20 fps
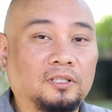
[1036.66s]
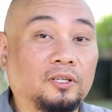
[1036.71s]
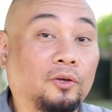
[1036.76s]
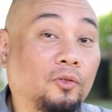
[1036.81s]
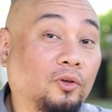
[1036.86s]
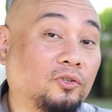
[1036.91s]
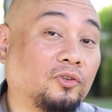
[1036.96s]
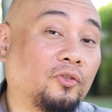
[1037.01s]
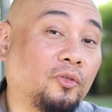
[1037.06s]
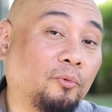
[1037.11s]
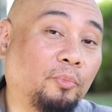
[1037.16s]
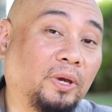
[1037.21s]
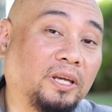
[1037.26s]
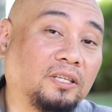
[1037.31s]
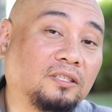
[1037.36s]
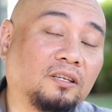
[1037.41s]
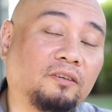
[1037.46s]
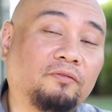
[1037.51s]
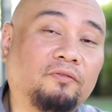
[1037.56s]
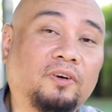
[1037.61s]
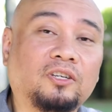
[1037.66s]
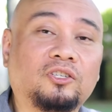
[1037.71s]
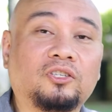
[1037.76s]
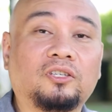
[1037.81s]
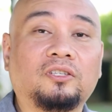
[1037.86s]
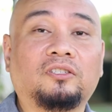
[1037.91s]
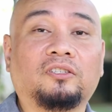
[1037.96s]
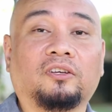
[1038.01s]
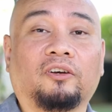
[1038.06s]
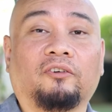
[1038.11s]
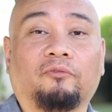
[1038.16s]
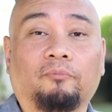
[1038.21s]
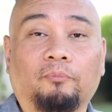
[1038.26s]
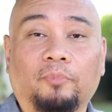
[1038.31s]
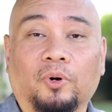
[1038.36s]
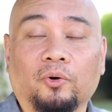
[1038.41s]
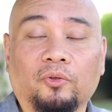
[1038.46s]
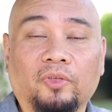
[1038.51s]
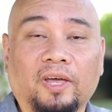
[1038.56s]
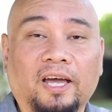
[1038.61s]
So those are the basic functions of
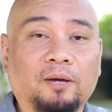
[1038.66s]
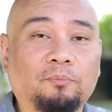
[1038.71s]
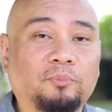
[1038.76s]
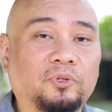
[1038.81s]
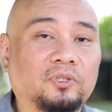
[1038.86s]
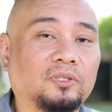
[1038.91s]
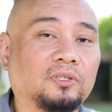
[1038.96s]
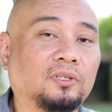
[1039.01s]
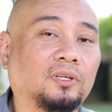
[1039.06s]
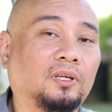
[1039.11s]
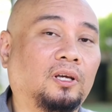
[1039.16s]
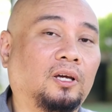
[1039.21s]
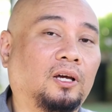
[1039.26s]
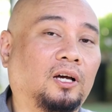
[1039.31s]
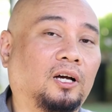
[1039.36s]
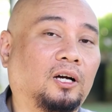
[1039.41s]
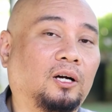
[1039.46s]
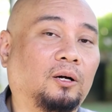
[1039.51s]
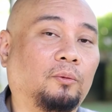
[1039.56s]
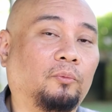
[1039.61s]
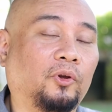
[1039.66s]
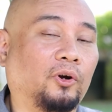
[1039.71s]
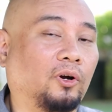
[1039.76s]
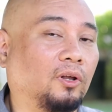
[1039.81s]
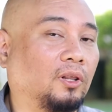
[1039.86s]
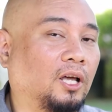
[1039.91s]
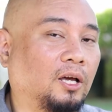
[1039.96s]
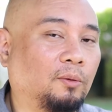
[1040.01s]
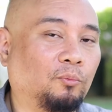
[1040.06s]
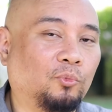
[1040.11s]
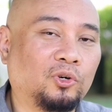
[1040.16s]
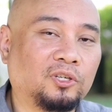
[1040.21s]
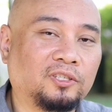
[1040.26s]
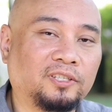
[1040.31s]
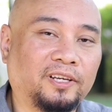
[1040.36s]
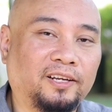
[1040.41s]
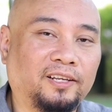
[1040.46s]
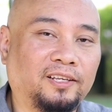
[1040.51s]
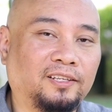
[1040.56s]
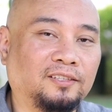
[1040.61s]
both apps. There are a lot more
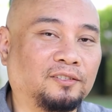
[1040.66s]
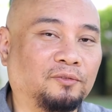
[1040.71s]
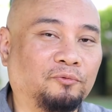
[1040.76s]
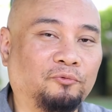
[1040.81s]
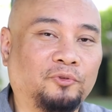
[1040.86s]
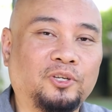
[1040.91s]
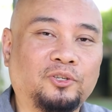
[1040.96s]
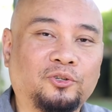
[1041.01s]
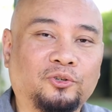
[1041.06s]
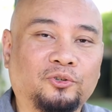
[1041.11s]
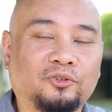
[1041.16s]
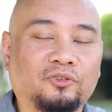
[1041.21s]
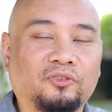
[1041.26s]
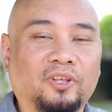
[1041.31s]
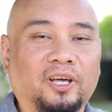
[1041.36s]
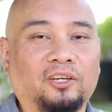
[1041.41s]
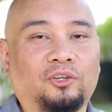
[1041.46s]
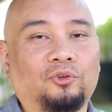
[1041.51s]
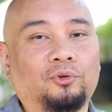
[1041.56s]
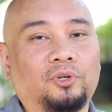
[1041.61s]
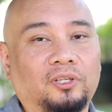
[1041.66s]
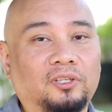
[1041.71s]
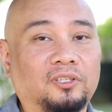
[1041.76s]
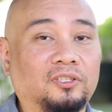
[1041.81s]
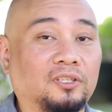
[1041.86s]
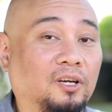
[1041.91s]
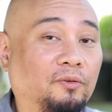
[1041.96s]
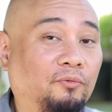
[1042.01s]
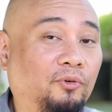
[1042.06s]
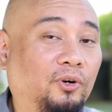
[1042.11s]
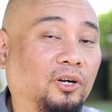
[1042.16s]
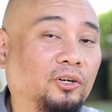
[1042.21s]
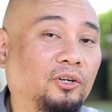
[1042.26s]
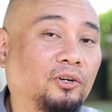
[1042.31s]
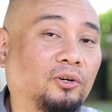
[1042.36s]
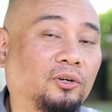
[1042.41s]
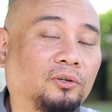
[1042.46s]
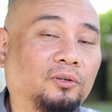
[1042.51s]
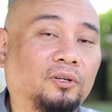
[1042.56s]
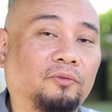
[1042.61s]
settings and features that you can discover on
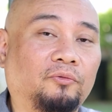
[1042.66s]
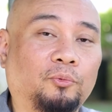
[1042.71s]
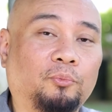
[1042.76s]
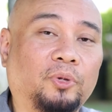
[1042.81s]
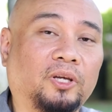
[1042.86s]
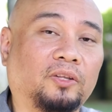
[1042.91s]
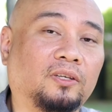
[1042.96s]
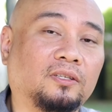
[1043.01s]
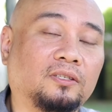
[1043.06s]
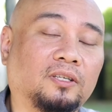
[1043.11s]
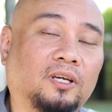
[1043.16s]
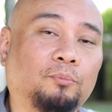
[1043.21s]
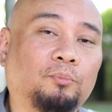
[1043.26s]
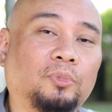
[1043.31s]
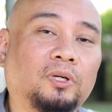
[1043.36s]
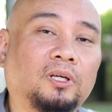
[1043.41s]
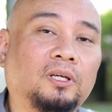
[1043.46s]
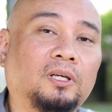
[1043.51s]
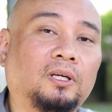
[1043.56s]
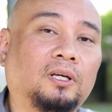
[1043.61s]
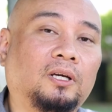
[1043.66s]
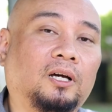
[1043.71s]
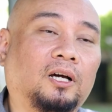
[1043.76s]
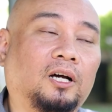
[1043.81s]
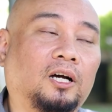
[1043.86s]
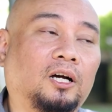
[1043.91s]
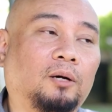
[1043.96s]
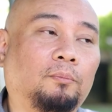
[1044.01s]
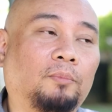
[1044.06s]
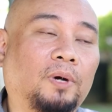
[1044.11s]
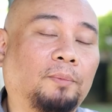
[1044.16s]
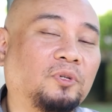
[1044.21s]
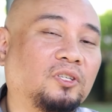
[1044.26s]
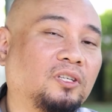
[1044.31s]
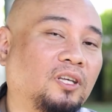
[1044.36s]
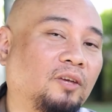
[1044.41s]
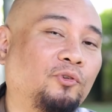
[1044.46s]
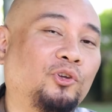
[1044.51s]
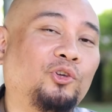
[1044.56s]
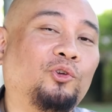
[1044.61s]
your own if you pick this up. I'm
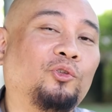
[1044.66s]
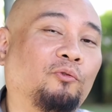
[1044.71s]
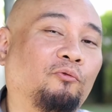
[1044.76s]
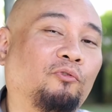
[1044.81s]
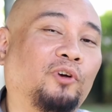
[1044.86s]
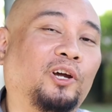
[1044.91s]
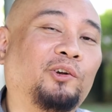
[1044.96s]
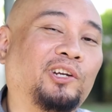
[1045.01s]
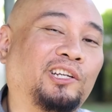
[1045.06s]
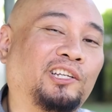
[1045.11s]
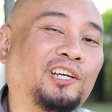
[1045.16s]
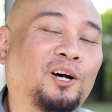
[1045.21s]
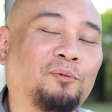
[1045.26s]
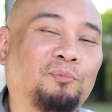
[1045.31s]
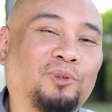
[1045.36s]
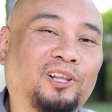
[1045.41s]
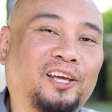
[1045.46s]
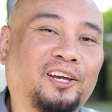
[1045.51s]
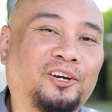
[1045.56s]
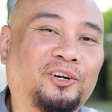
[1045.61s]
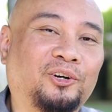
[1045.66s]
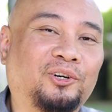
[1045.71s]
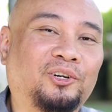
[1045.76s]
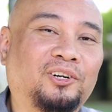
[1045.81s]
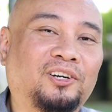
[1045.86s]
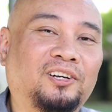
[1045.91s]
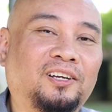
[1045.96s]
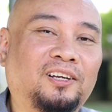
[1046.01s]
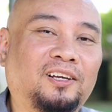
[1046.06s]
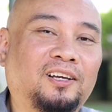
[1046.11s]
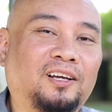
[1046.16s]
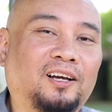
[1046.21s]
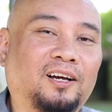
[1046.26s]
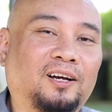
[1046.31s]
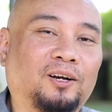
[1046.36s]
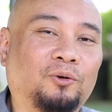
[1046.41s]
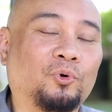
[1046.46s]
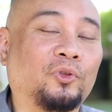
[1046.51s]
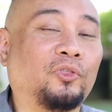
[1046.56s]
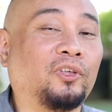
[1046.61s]
just giving you the very top layer.
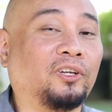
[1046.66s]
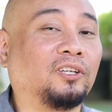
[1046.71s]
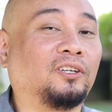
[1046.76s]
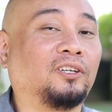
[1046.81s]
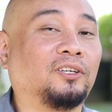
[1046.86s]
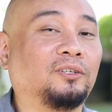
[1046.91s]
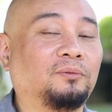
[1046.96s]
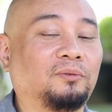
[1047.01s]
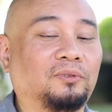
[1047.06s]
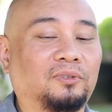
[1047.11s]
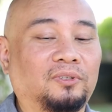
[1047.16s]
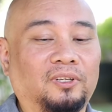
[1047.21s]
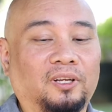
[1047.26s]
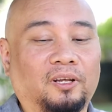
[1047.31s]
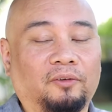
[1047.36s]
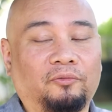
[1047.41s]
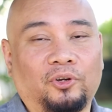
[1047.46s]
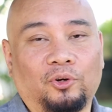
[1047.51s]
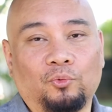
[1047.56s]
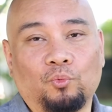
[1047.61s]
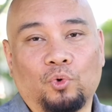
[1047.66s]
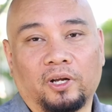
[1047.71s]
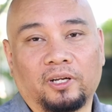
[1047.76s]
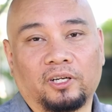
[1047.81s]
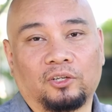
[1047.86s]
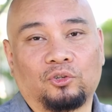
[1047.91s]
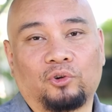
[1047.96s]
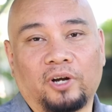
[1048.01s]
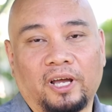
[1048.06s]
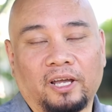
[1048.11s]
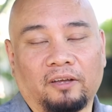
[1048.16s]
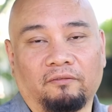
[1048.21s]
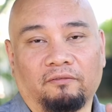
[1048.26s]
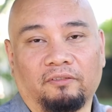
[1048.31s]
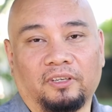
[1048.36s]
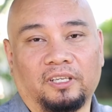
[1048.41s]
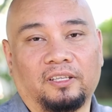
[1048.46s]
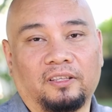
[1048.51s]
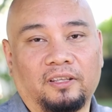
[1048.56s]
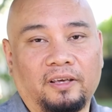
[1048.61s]
One thing to note, if you want to track
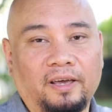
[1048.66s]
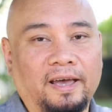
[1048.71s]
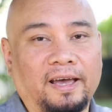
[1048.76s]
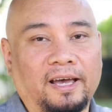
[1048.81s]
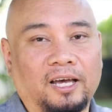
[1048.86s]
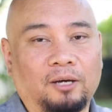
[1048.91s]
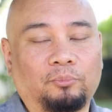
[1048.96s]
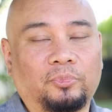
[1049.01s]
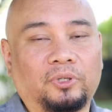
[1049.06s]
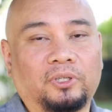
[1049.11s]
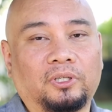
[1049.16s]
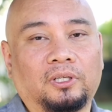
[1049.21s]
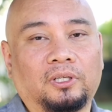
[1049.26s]
via the app,